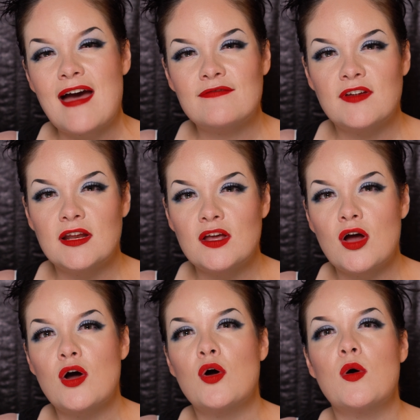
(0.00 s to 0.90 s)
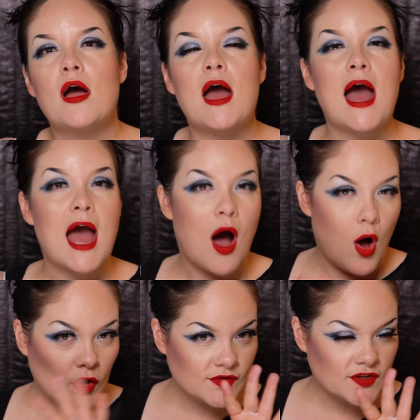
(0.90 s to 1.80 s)
Video.
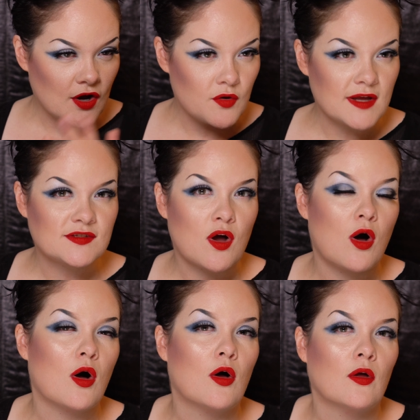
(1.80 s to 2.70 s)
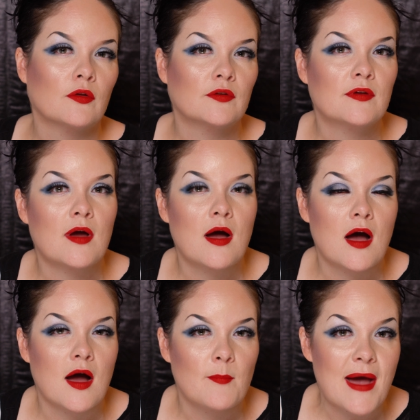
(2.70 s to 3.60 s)
Also, it's called
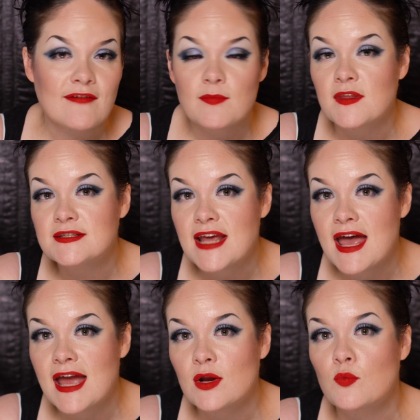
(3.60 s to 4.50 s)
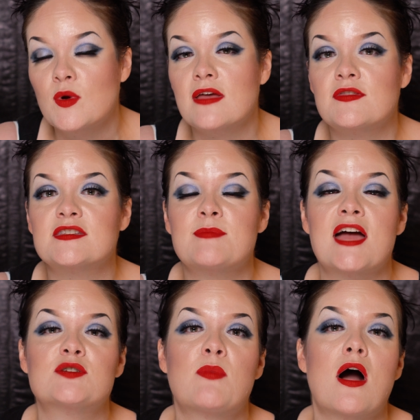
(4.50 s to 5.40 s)
Back from the Dead with the
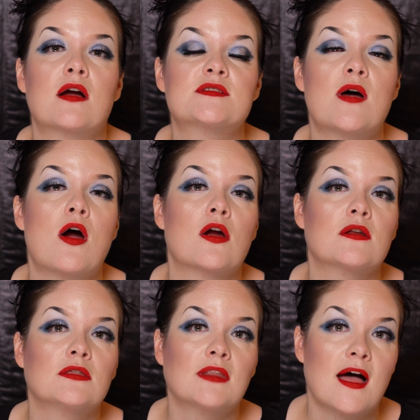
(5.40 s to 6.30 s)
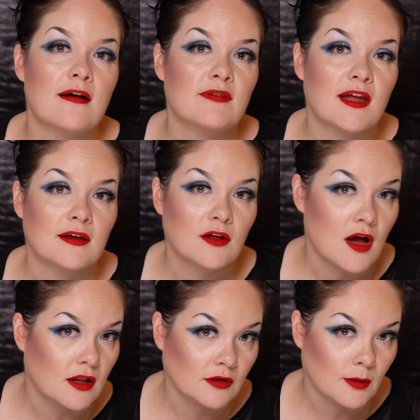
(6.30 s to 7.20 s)
Smashbox Art, Love, and
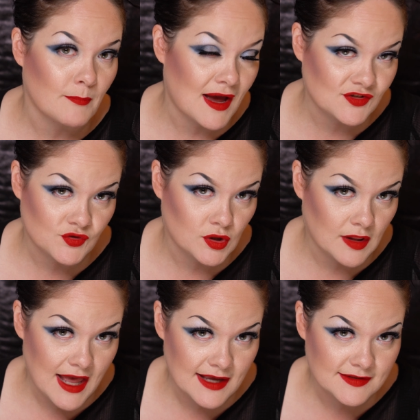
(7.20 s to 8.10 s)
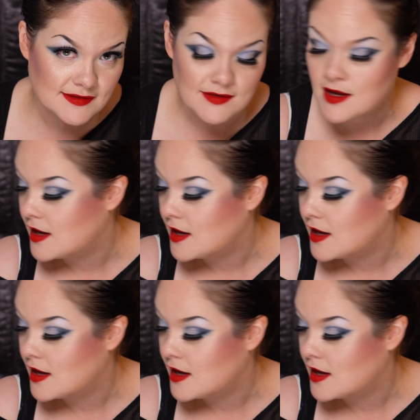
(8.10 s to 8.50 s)
Color Masterclass.